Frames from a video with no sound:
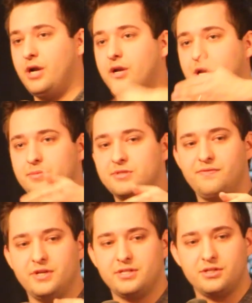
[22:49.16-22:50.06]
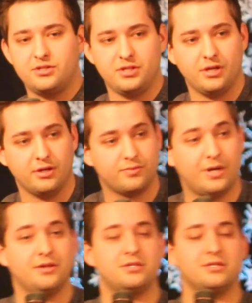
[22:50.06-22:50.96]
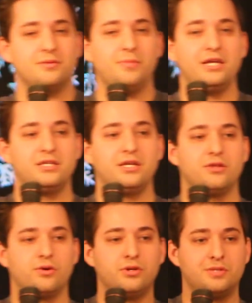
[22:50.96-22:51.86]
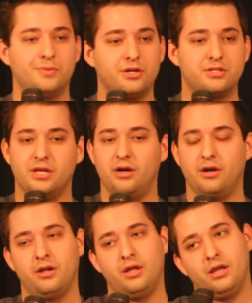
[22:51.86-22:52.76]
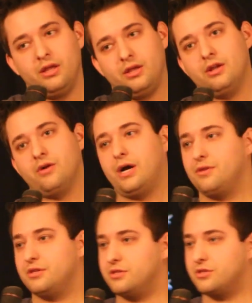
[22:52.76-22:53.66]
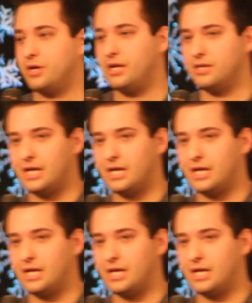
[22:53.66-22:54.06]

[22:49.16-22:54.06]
Mary comes and visits. She goes, wow, this is amazing. The Holy Spirit's there. Wow, this is great.